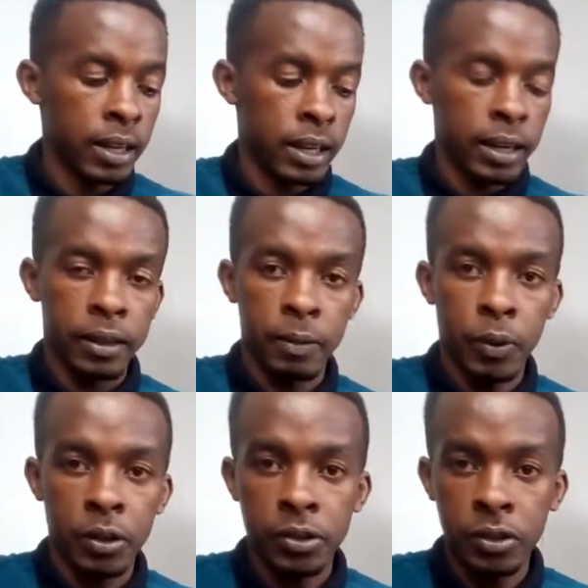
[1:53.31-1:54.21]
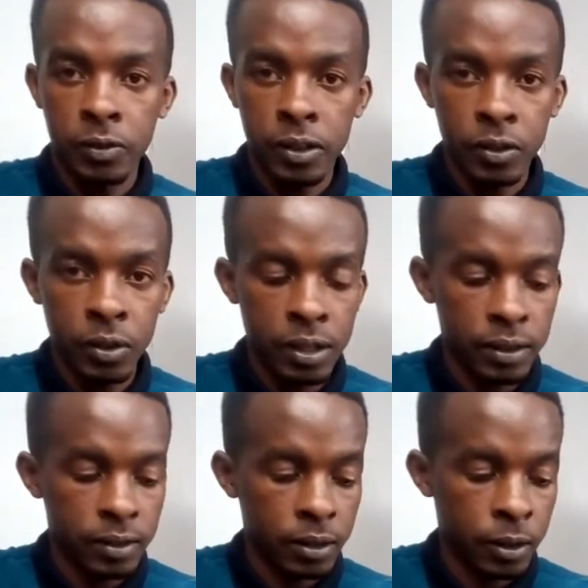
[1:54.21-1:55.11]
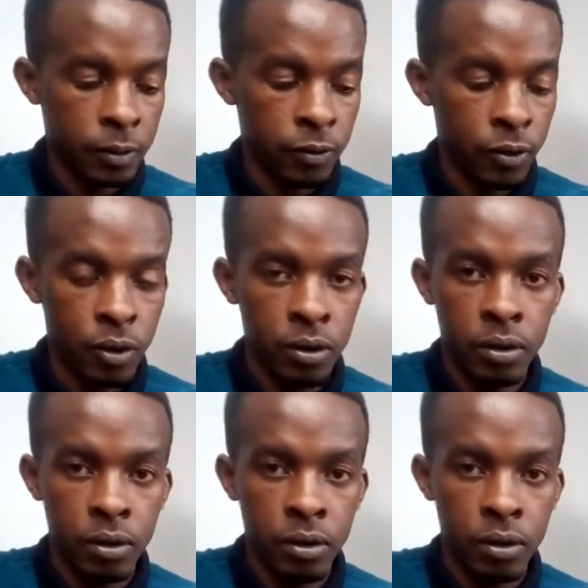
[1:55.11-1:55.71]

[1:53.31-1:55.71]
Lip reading: The progression of this song is 4,